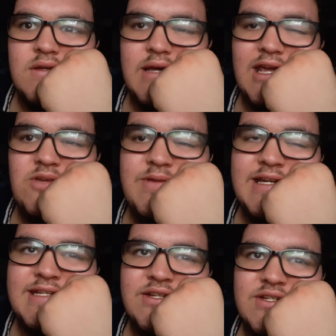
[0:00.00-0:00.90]
I hope you
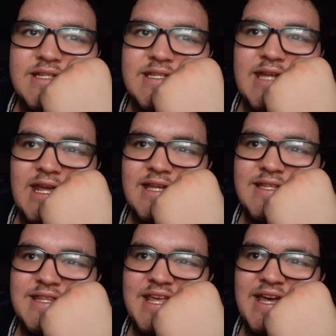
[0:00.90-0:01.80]
guys
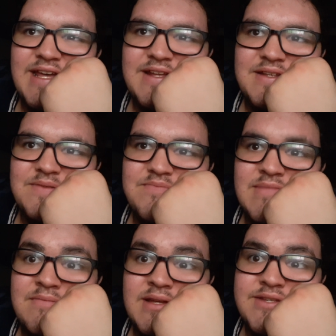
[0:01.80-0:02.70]
understand that my
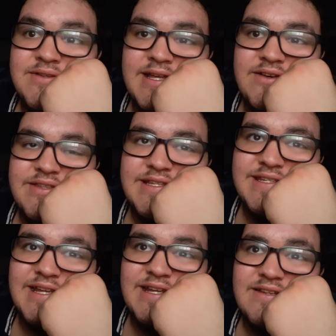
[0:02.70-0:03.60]
mental health is
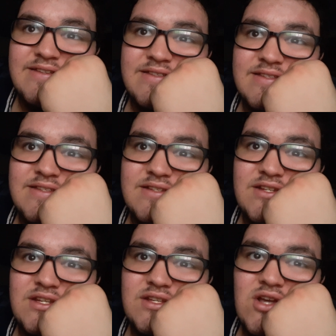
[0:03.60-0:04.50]
like
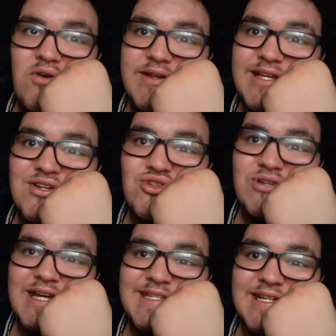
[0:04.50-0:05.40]
going down
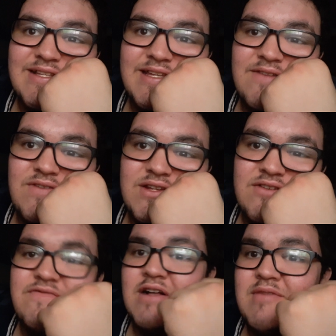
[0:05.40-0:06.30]
drastically if you
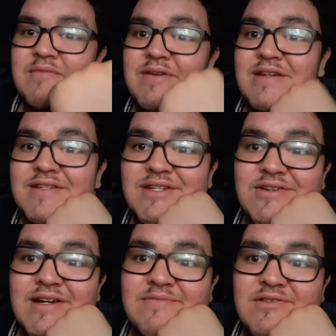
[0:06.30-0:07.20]
don't follow me on my
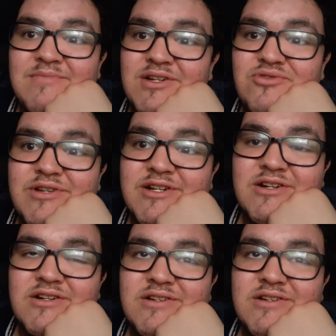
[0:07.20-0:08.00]
Instagram or my Twitter.